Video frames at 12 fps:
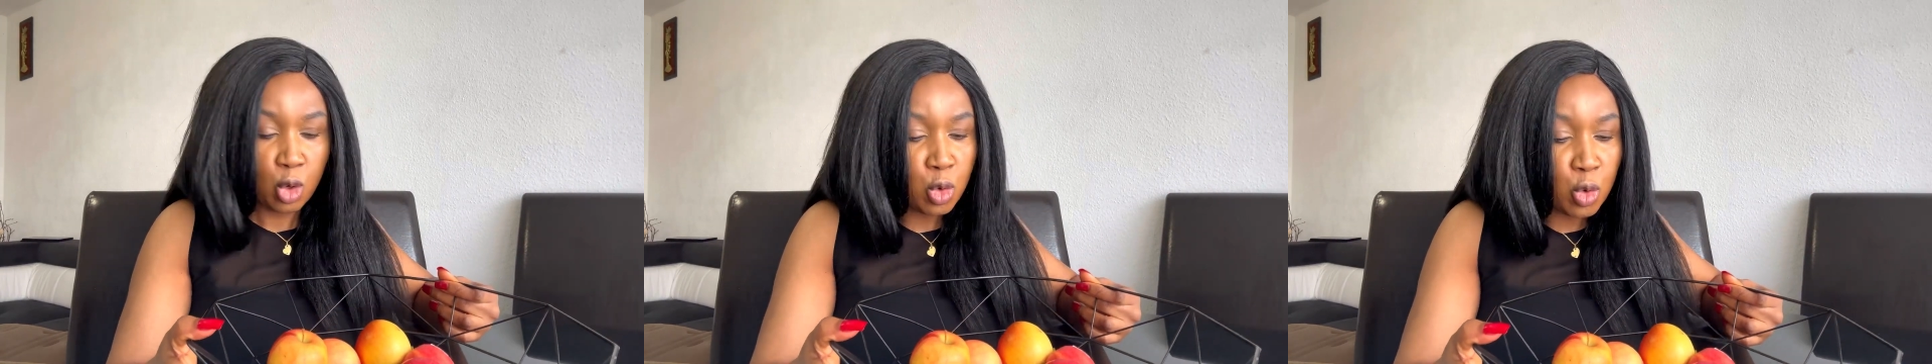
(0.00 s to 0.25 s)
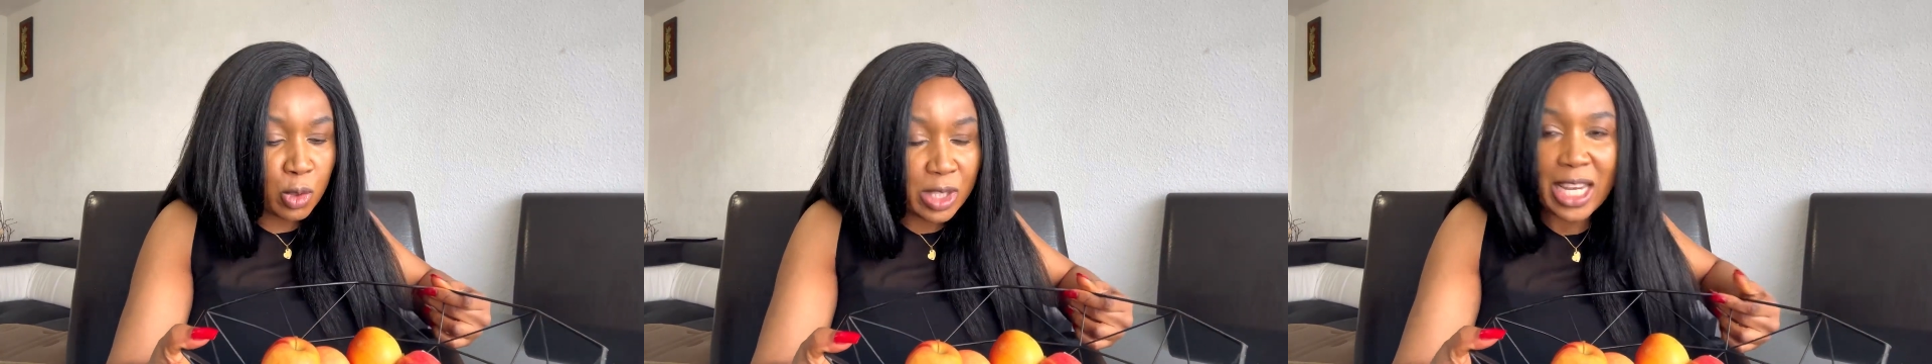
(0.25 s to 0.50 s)

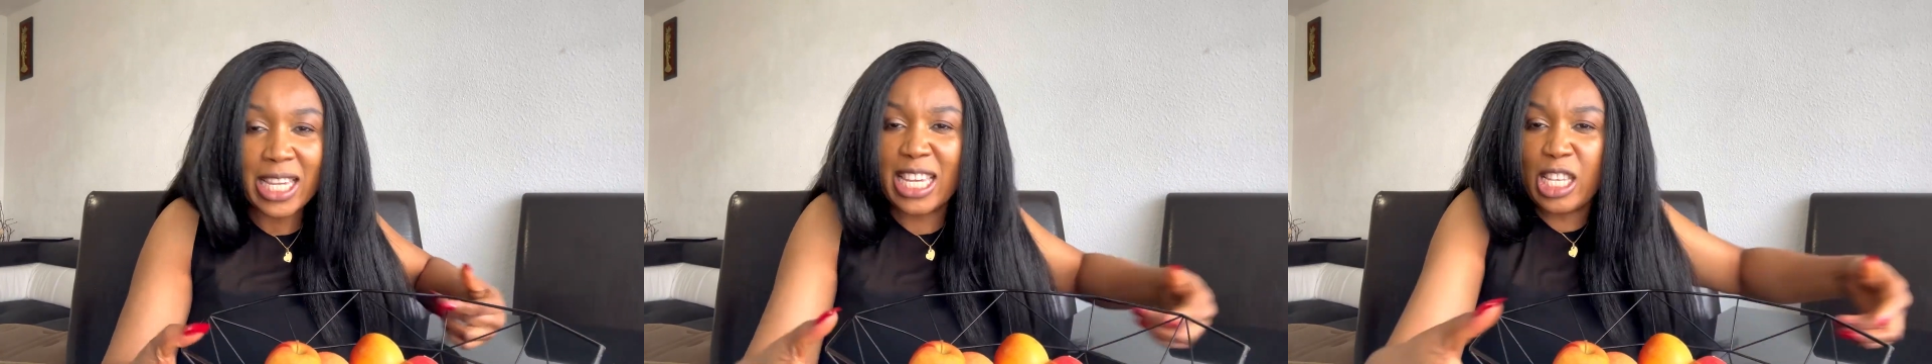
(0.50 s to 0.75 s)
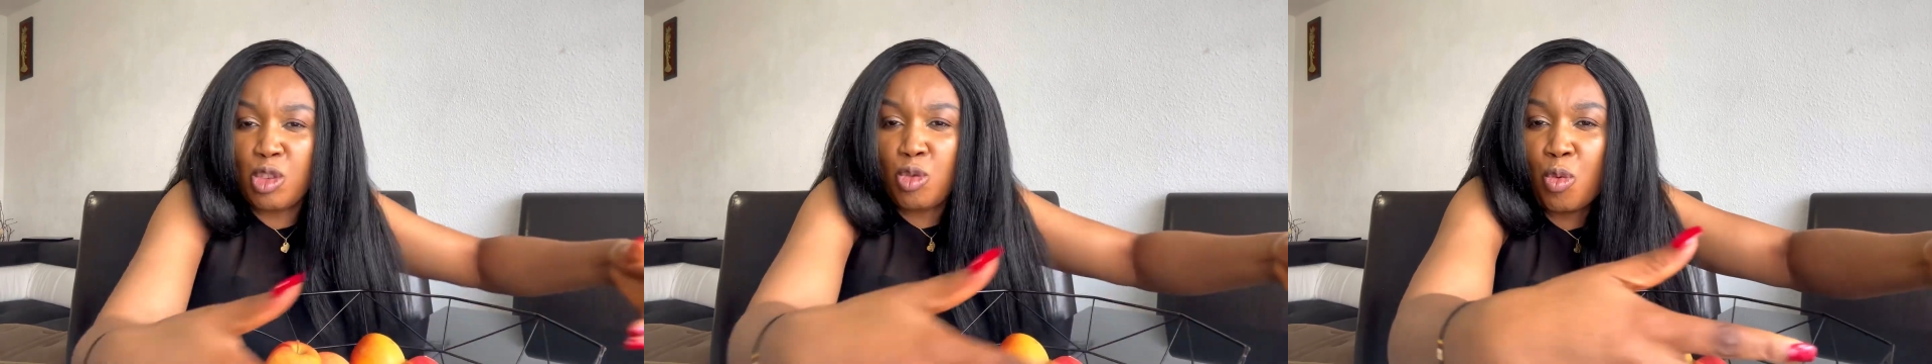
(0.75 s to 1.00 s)
You take
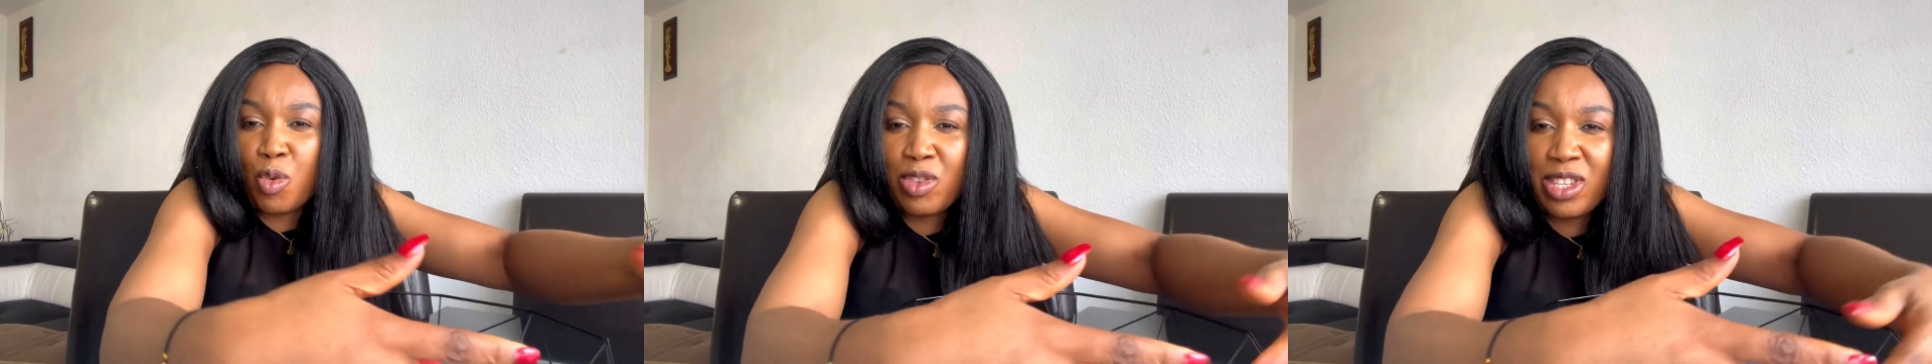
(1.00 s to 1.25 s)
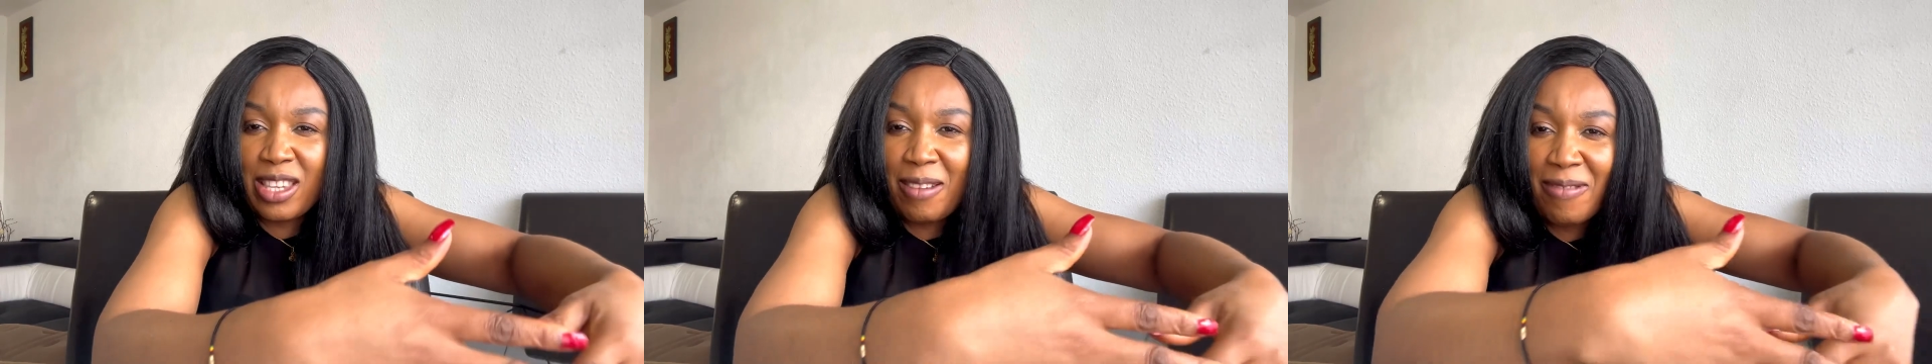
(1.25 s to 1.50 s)
it, you
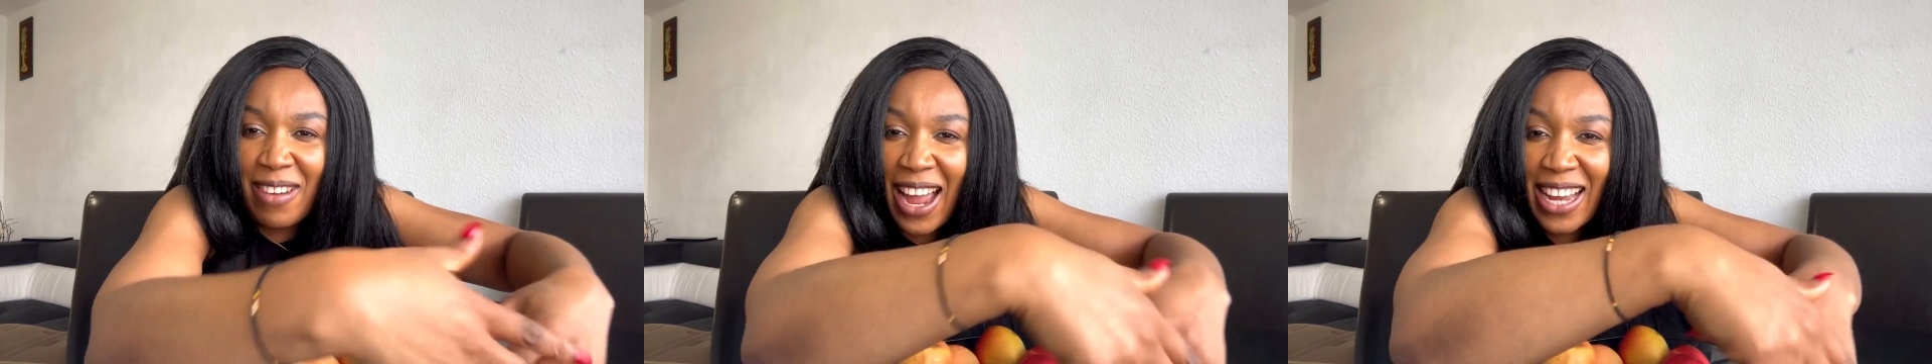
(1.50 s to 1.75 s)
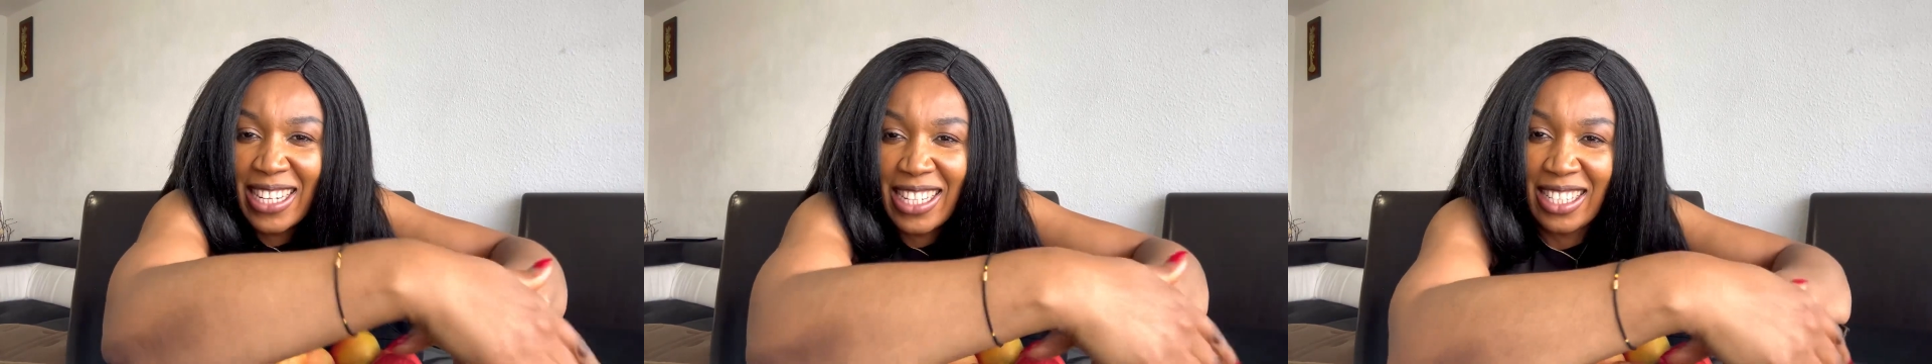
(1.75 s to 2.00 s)

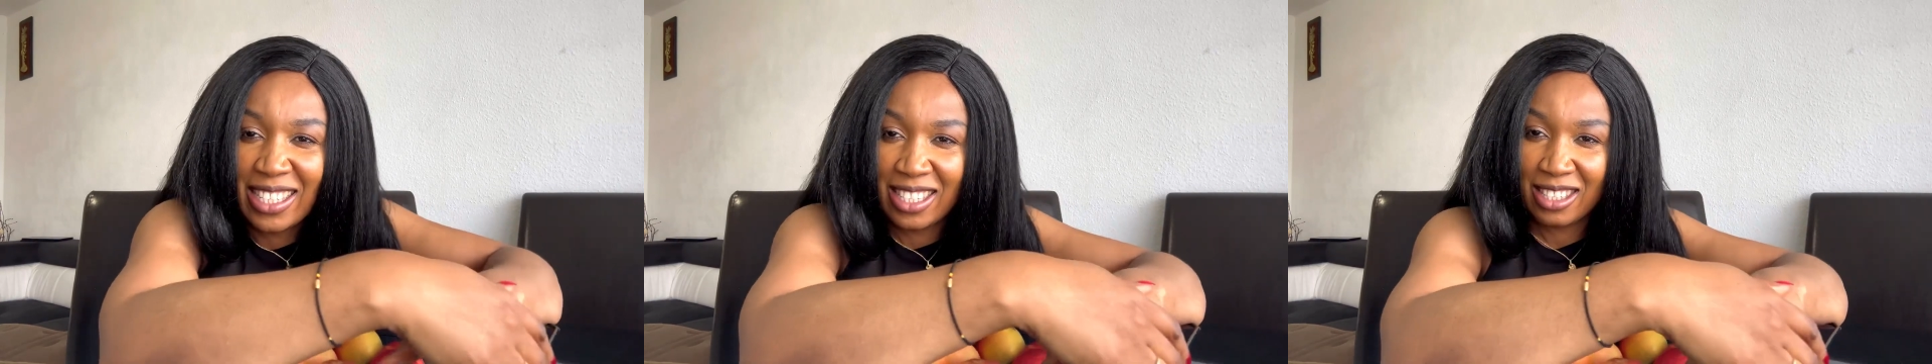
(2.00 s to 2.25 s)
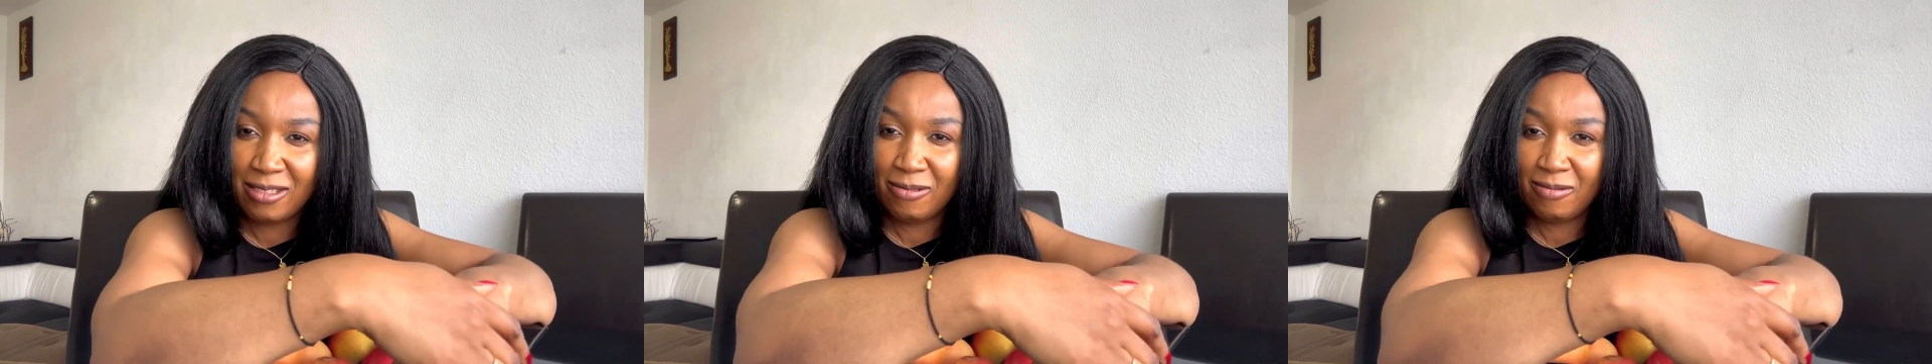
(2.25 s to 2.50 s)
self-guide it.